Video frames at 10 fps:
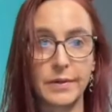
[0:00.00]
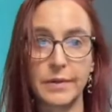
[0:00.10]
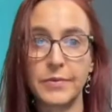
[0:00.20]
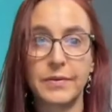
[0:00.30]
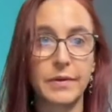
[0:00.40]

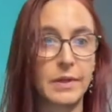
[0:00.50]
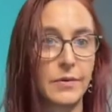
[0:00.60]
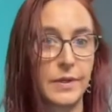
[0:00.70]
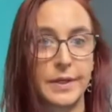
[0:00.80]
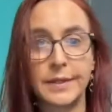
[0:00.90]
I'm still
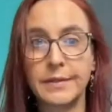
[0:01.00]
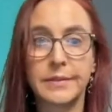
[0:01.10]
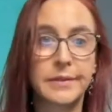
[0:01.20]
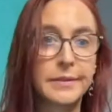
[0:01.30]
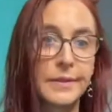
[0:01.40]
hearing
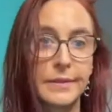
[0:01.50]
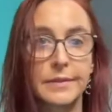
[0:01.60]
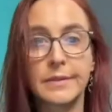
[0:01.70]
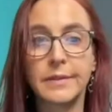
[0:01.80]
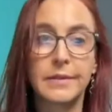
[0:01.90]
ding-a-la,
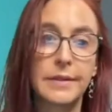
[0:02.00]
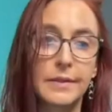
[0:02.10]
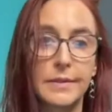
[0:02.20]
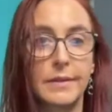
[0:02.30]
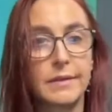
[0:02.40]
ding-a-la,
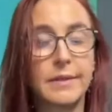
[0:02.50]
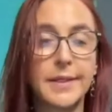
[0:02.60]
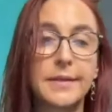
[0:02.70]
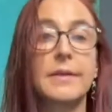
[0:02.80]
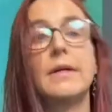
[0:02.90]
ding-a-la,
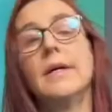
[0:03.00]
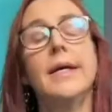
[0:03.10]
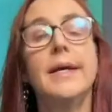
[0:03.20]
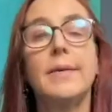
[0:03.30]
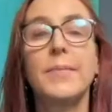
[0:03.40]
ding-a-la.
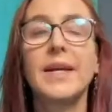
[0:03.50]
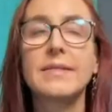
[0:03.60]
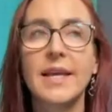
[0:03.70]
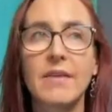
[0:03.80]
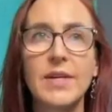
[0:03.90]

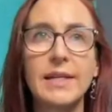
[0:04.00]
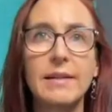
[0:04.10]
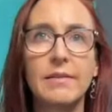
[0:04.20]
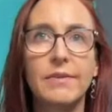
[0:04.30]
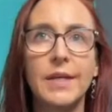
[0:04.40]
Because every
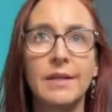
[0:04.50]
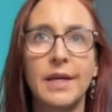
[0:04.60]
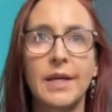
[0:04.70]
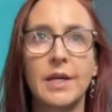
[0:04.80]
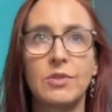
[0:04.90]
little thing
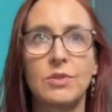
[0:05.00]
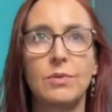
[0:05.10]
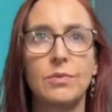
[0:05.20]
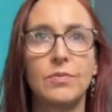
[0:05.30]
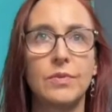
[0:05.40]
that I
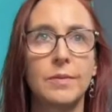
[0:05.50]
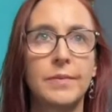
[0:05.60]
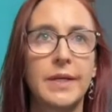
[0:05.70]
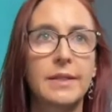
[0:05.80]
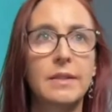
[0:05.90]
do, from
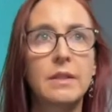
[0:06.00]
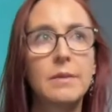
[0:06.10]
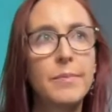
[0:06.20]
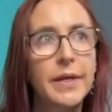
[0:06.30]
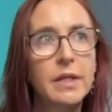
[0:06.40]
like little
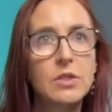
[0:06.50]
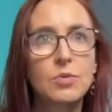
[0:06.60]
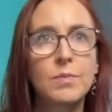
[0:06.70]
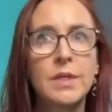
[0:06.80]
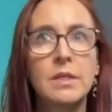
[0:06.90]

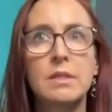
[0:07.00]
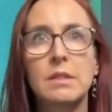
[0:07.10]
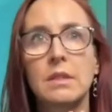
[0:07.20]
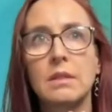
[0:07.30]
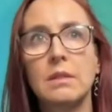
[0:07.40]
embellishments,
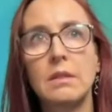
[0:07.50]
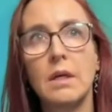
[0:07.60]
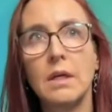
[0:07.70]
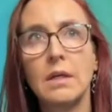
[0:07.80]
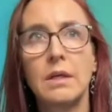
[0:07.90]
little,
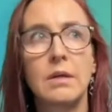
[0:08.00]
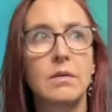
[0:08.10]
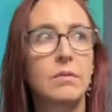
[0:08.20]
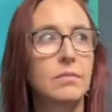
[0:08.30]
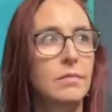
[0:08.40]
you
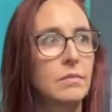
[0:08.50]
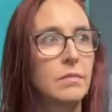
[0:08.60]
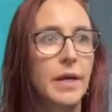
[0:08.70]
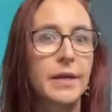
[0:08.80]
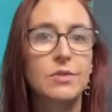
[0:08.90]
know,
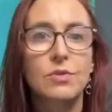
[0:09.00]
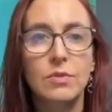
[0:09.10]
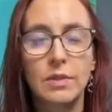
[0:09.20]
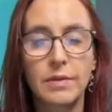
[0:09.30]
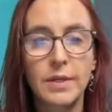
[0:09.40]

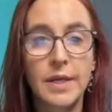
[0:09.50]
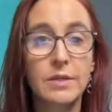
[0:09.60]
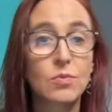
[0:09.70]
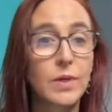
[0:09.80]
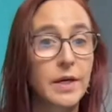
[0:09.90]
extra
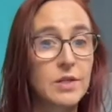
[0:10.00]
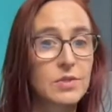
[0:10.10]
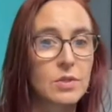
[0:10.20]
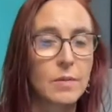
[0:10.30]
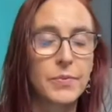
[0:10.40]
things, where I
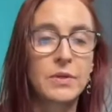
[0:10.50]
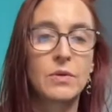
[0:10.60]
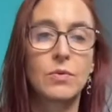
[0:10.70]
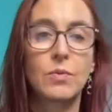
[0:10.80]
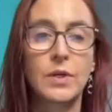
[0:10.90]
stop the
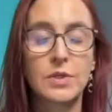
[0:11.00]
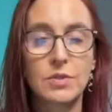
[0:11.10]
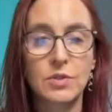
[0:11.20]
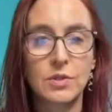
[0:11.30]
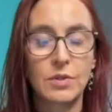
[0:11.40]
note, where I
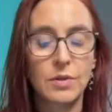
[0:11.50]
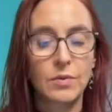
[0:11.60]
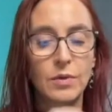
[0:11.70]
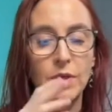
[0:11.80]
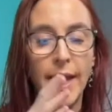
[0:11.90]
start the
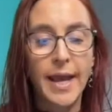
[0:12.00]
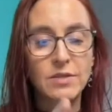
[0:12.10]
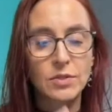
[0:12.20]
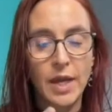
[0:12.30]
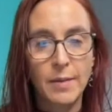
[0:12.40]
note,
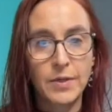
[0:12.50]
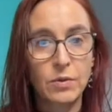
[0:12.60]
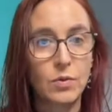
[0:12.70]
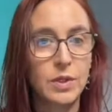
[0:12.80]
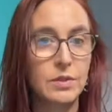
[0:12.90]
has to happen
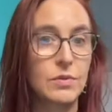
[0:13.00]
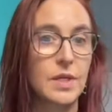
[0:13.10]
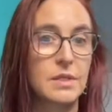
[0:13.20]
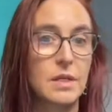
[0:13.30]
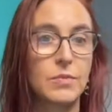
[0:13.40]
according to
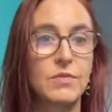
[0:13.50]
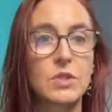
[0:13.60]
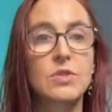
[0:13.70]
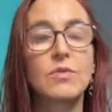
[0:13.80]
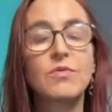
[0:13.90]
that
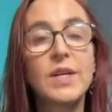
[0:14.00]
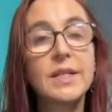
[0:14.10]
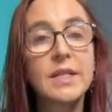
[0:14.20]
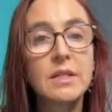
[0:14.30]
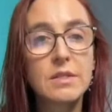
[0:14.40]
subdivision. So
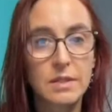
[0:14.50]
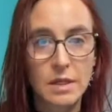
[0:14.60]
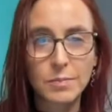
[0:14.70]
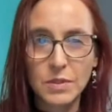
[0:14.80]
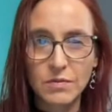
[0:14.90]
feeling this
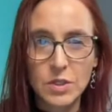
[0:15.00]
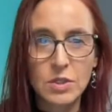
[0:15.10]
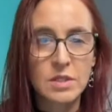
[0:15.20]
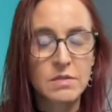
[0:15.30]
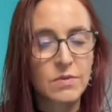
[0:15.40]
subdivision
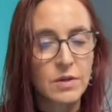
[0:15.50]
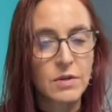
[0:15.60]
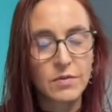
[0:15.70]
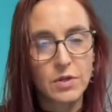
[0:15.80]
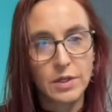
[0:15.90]
is
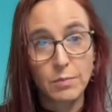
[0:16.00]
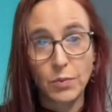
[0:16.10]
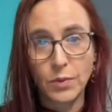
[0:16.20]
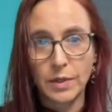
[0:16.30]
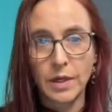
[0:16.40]
very, very
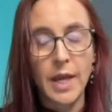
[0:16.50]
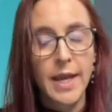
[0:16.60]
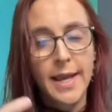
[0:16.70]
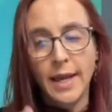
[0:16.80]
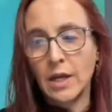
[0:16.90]
important.
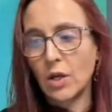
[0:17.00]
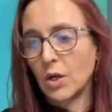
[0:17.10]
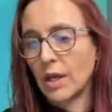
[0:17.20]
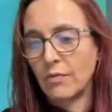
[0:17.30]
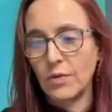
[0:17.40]
And
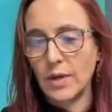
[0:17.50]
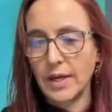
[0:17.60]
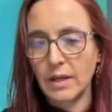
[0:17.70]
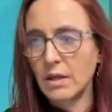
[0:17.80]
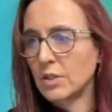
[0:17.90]
look, if you
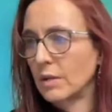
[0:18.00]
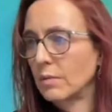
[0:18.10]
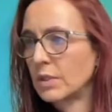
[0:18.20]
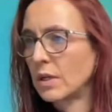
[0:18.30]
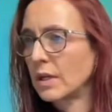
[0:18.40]
had, gosh, I
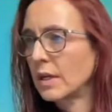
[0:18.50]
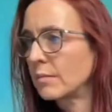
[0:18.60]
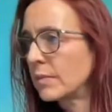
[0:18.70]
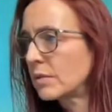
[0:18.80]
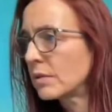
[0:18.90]
wish I had a
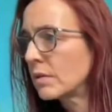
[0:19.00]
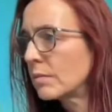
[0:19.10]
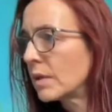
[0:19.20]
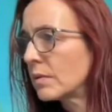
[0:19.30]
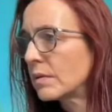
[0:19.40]
metronome
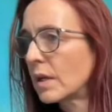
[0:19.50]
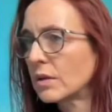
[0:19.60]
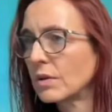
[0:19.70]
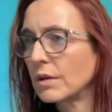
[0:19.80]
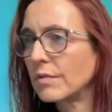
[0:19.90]
that was
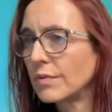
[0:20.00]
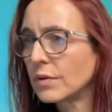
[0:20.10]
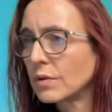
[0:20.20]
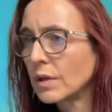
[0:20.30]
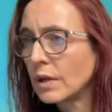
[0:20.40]
actually
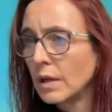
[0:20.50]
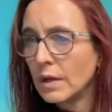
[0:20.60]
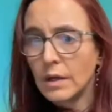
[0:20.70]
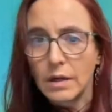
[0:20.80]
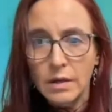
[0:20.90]
functioning.
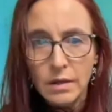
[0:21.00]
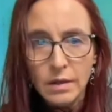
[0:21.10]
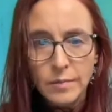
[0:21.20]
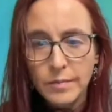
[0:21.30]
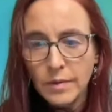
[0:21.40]

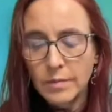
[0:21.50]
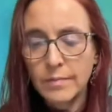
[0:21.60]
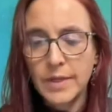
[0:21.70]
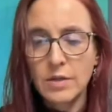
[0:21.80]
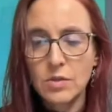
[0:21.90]

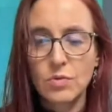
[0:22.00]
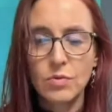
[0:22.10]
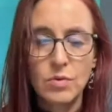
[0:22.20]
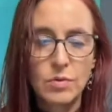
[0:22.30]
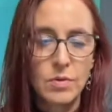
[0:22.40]

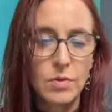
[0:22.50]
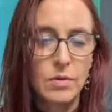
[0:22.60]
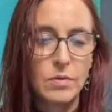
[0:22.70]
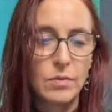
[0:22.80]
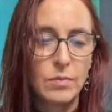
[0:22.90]

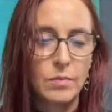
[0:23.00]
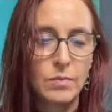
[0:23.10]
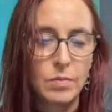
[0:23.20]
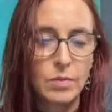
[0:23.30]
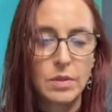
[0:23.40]

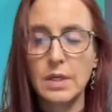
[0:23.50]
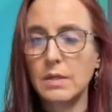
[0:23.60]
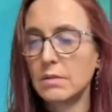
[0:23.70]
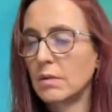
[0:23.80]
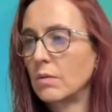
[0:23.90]
Metronome,
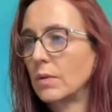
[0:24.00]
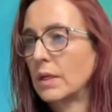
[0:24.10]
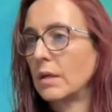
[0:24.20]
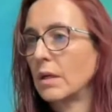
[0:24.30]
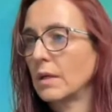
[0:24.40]
please. Oh, wait.